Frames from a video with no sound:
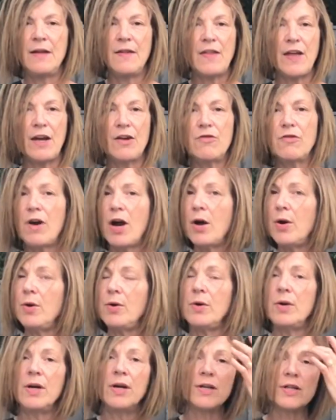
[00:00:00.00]
They
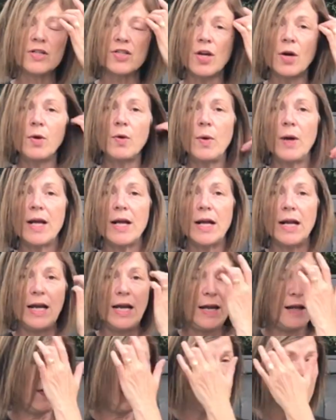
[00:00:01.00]
grow so
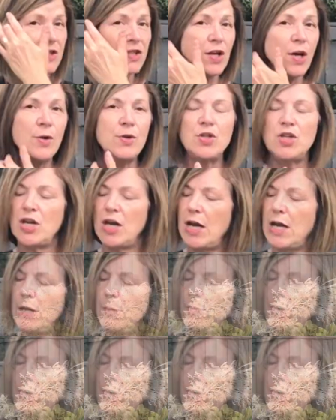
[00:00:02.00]
quickly, they're so cheap,